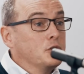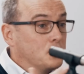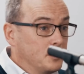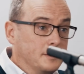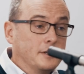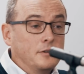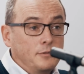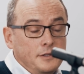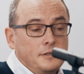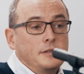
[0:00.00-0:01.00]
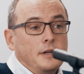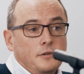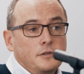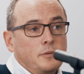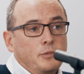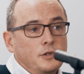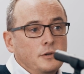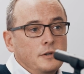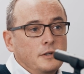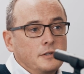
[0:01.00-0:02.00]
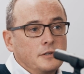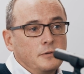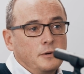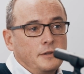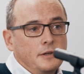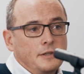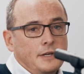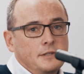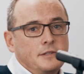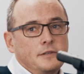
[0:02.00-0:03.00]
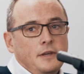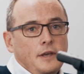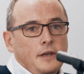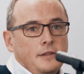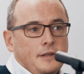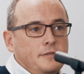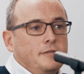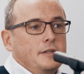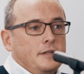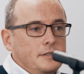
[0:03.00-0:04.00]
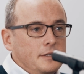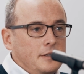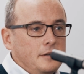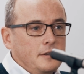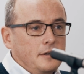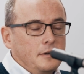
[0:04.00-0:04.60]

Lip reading: and choice, and there's opportunities. So I think that's fantastic.